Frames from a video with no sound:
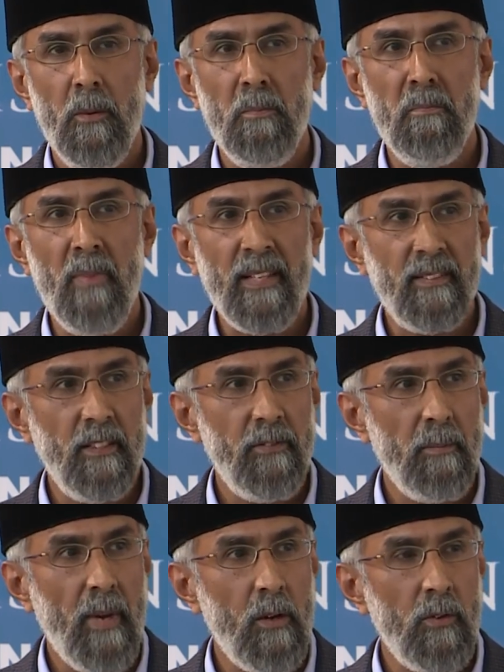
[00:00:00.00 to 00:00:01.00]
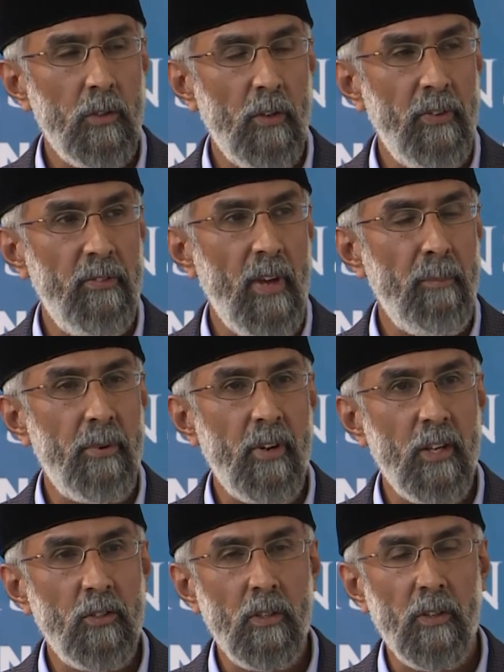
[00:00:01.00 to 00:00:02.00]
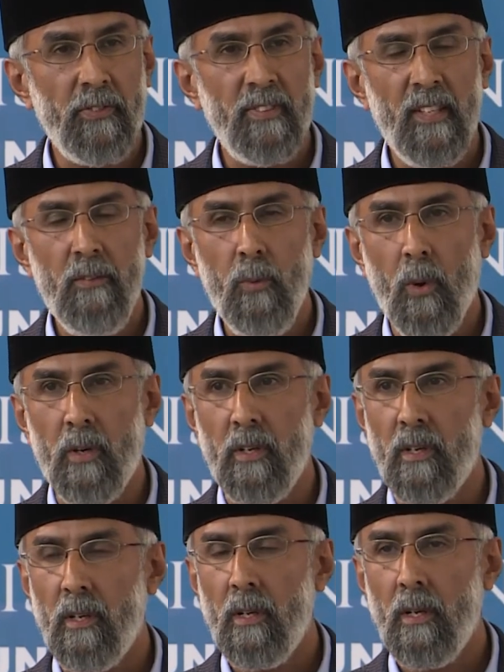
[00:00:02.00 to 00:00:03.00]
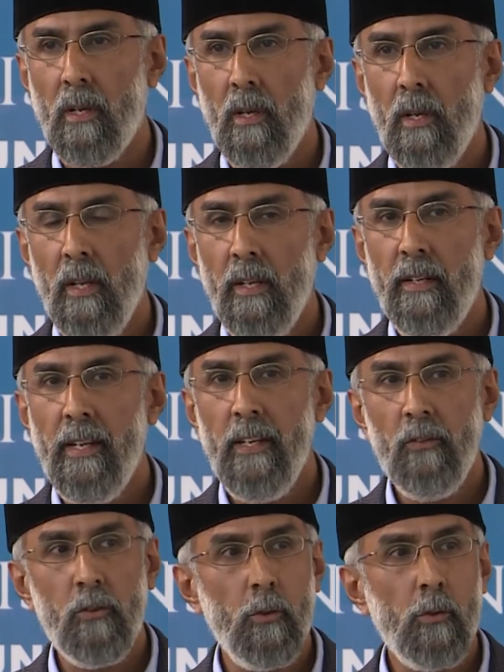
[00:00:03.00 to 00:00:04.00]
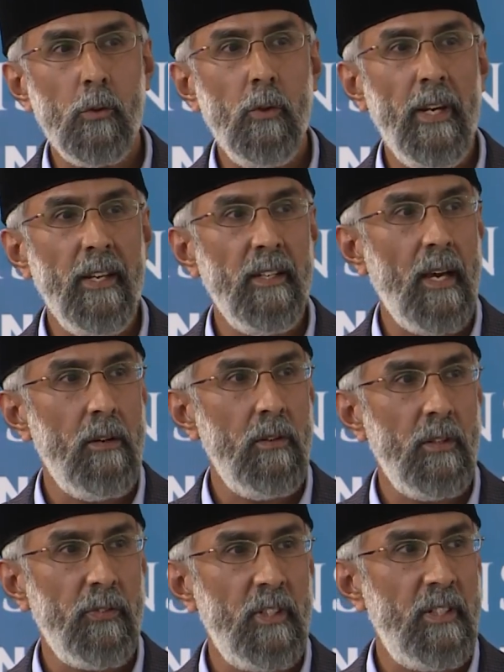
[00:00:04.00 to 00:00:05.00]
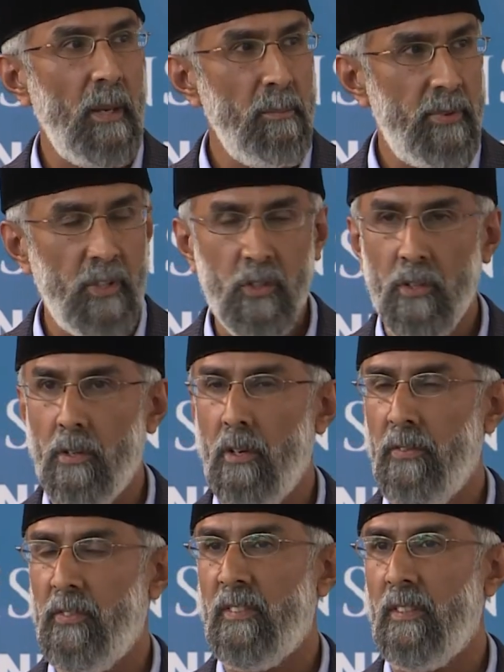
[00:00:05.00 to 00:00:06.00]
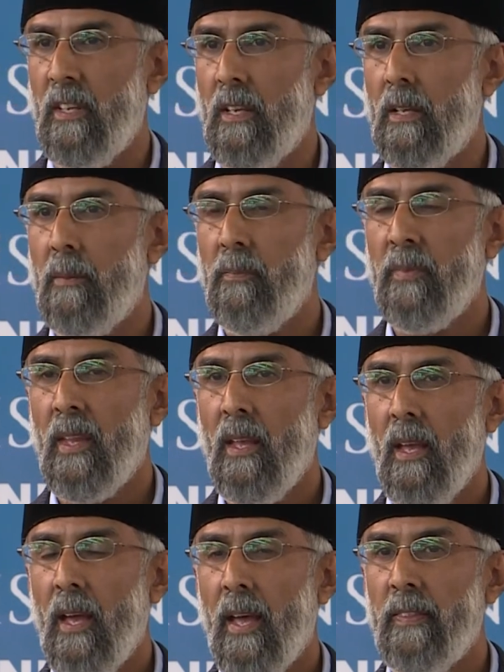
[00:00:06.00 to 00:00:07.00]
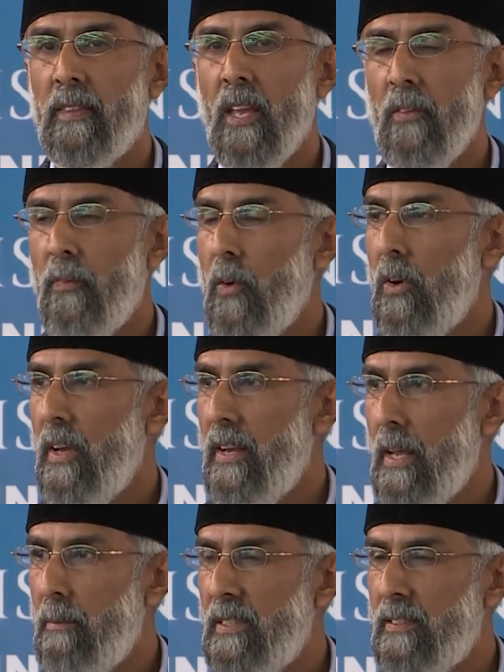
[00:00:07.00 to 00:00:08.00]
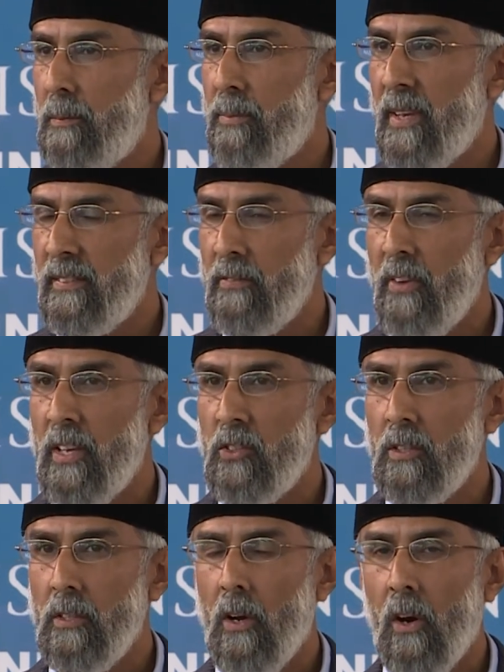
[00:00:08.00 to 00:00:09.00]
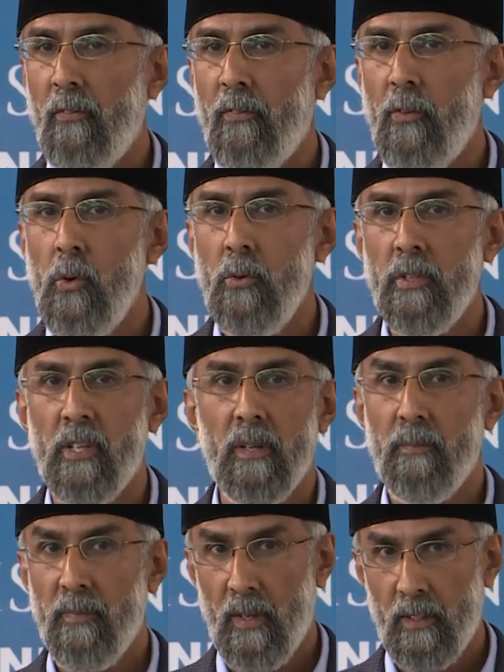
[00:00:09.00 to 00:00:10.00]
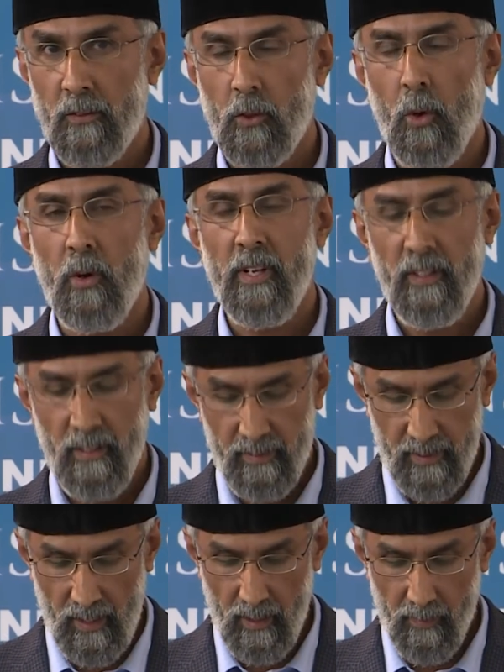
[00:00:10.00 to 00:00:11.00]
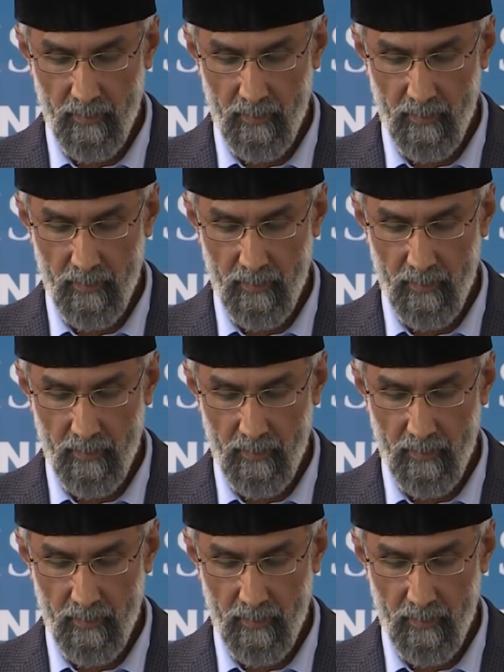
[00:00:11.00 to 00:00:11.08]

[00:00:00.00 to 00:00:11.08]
Massive amount of evaporation of seawater leads to cooling down of the temperature of the sea, and therefore enables preservation of food stored in the sea.